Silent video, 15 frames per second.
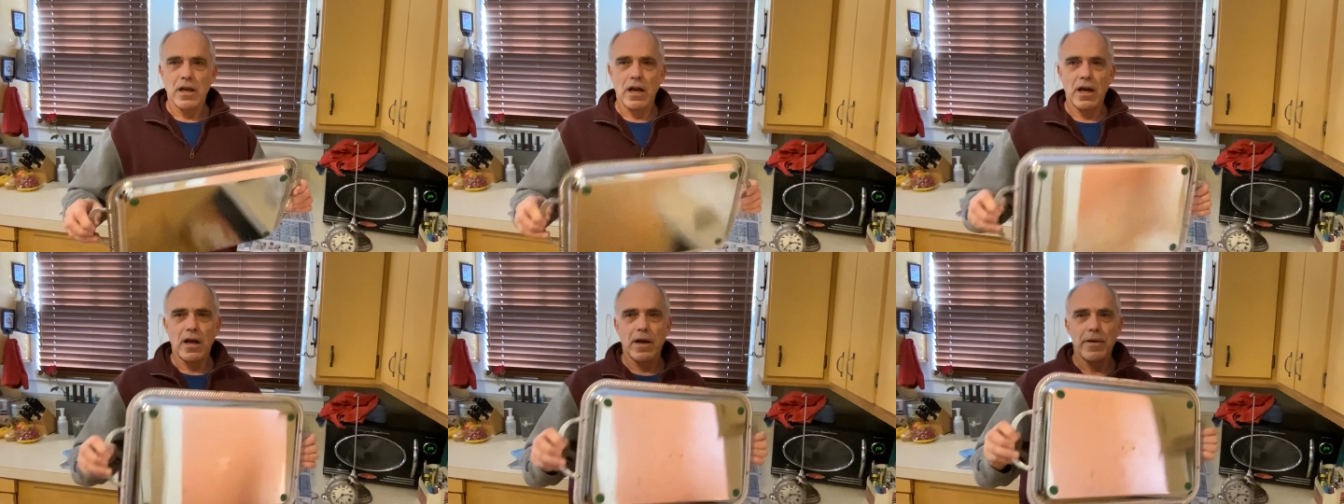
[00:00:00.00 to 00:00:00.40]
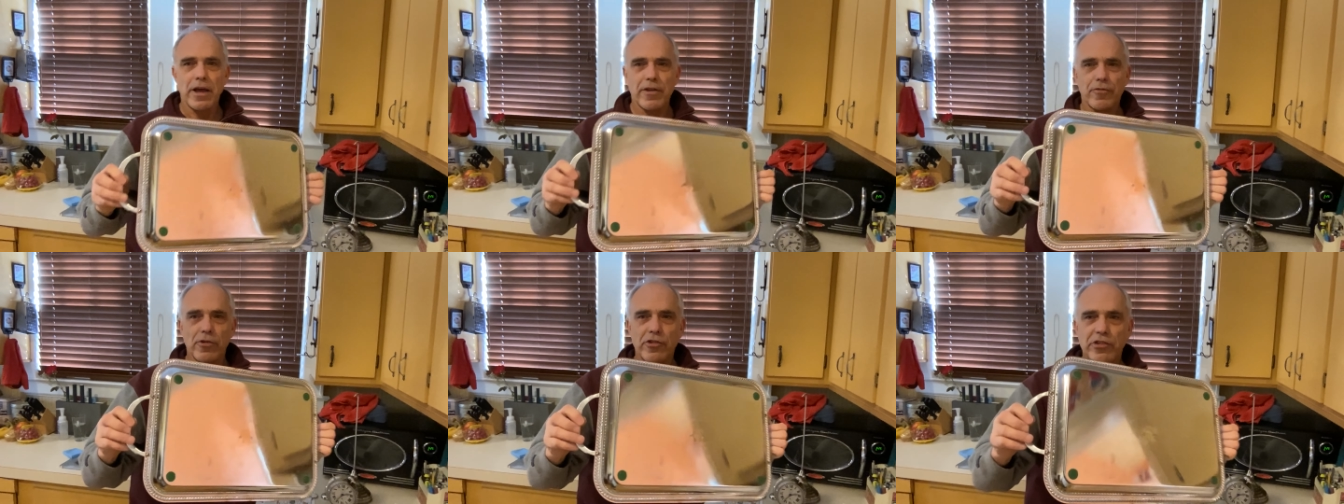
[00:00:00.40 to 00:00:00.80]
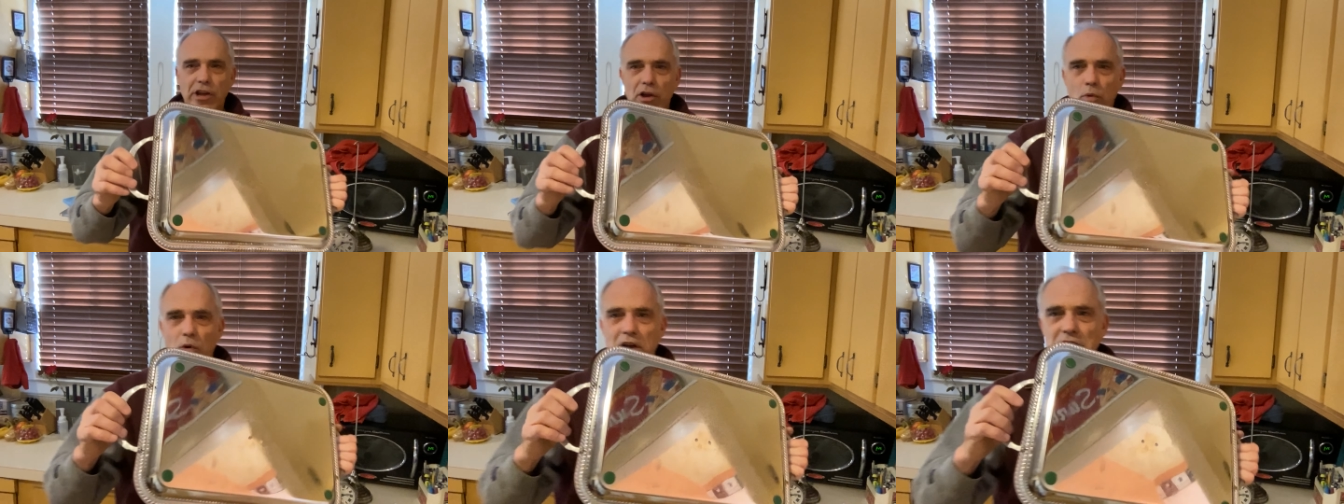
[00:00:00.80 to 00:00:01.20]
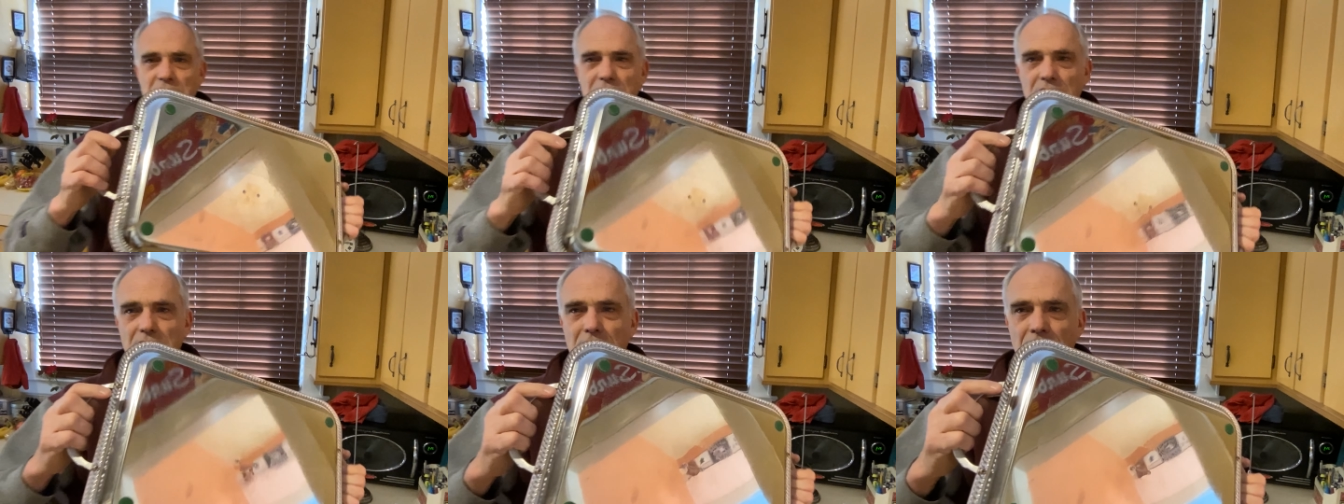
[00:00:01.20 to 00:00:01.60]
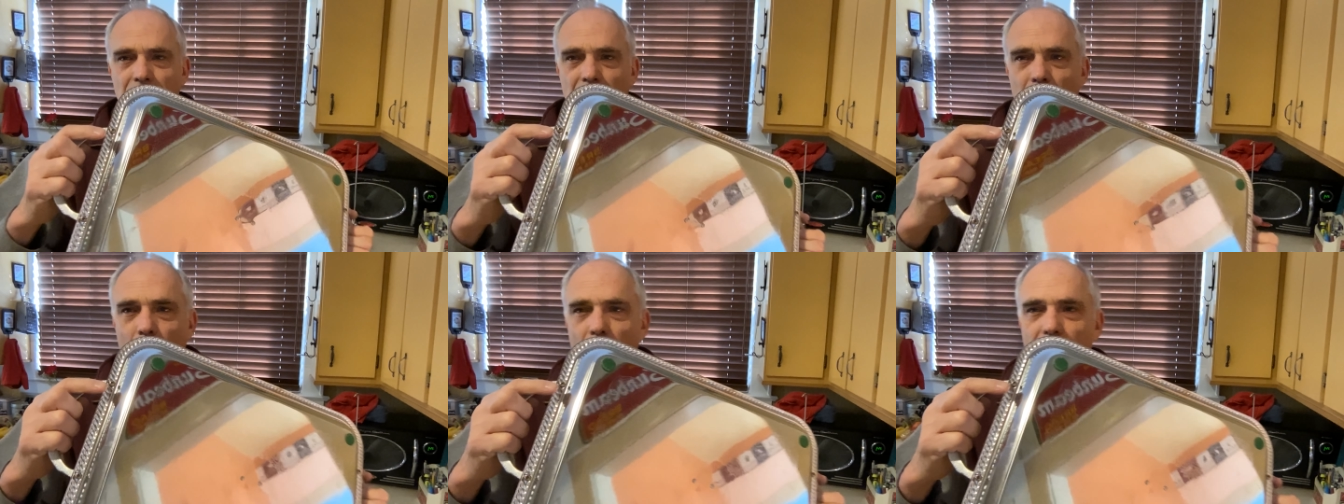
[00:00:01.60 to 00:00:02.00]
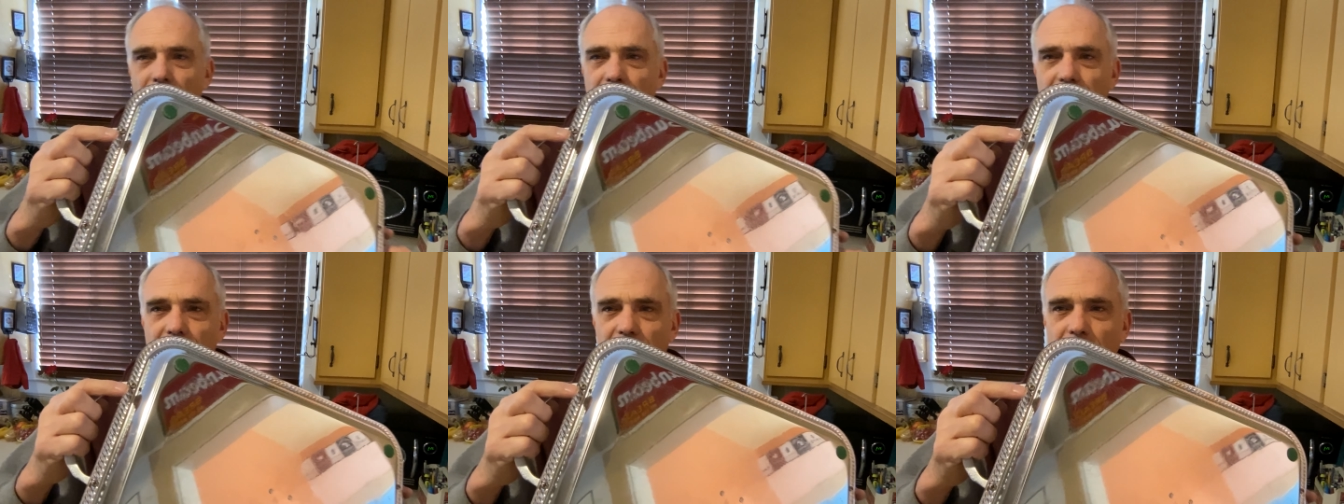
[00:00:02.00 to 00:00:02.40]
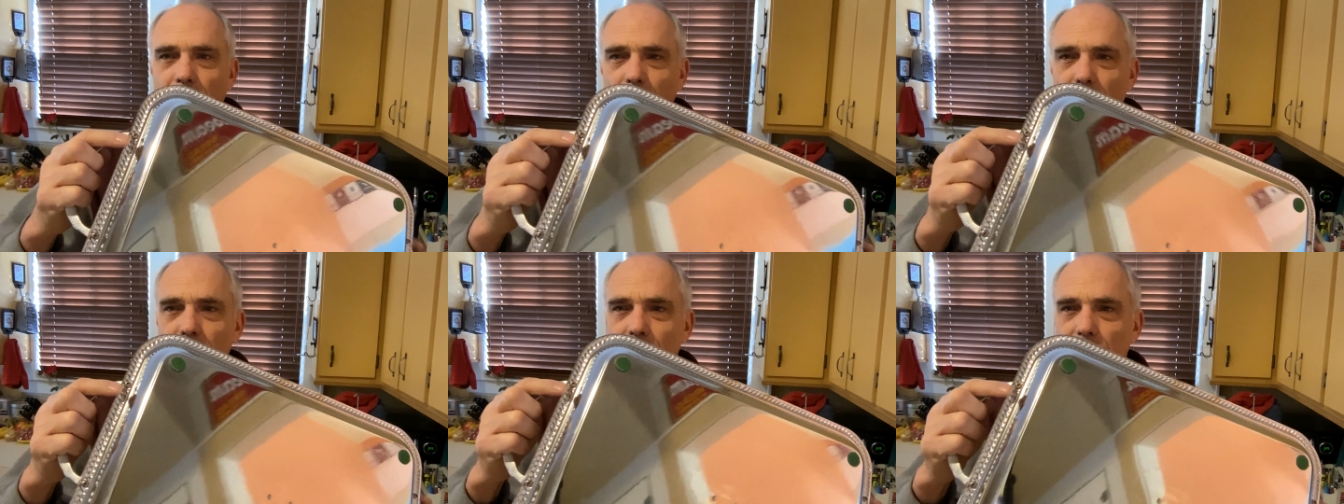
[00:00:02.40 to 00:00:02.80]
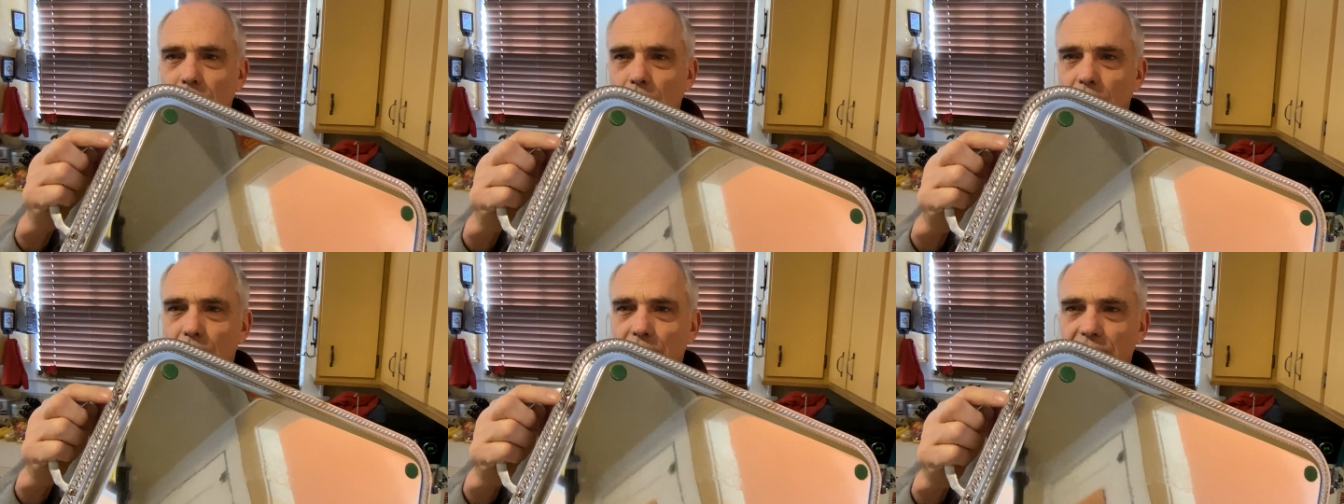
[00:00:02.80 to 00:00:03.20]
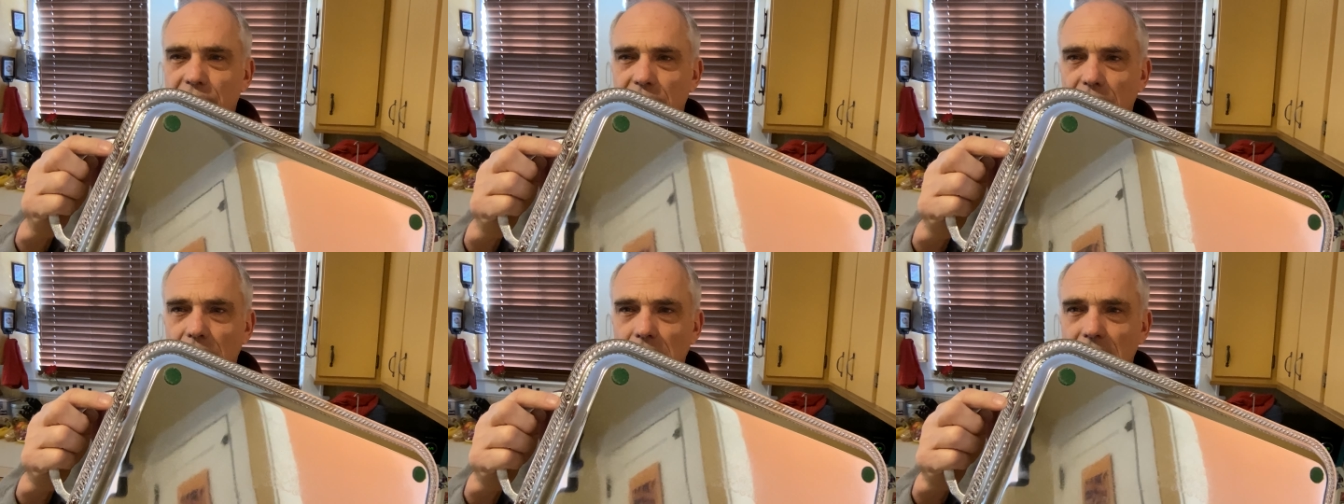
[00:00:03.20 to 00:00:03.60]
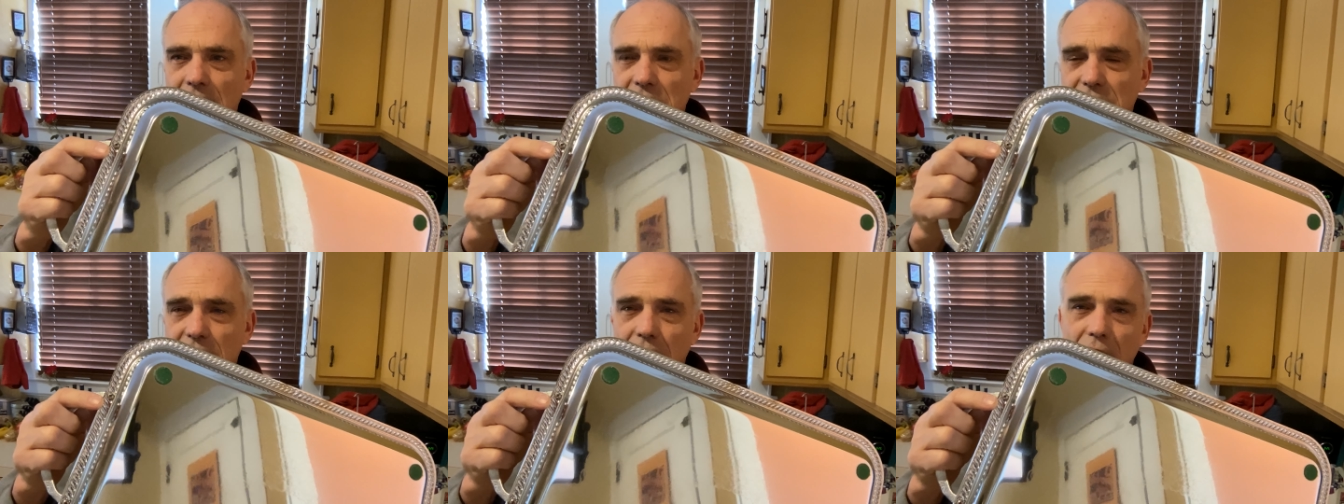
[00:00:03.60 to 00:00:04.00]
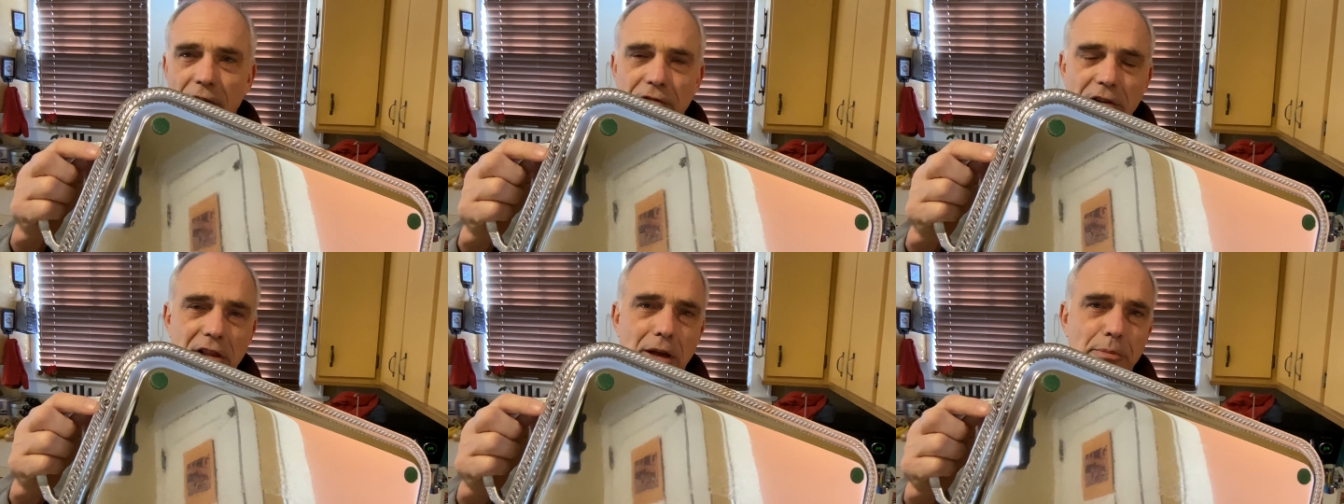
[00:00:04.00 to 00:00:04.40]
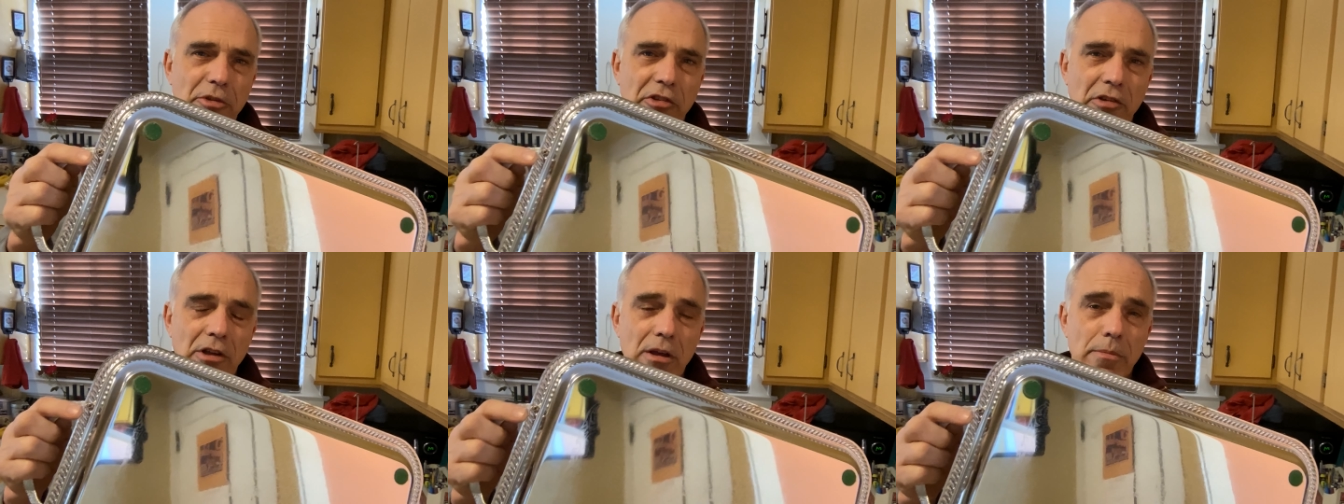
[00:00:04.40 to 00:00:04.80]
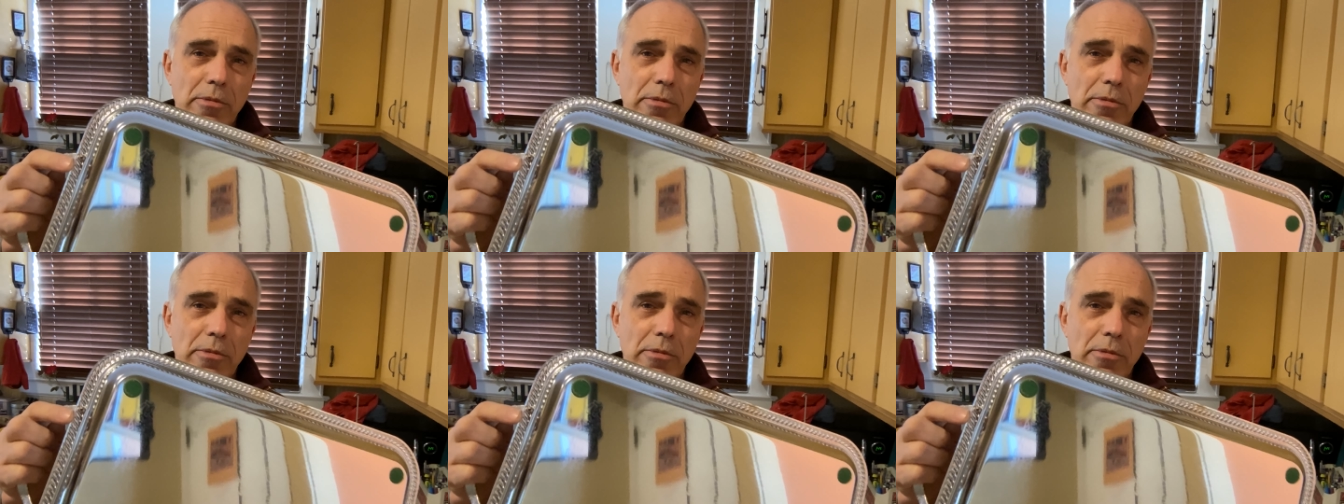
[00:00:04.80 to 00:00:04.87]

Uh, at first I questioned whether these screws were original, as they are Phillips,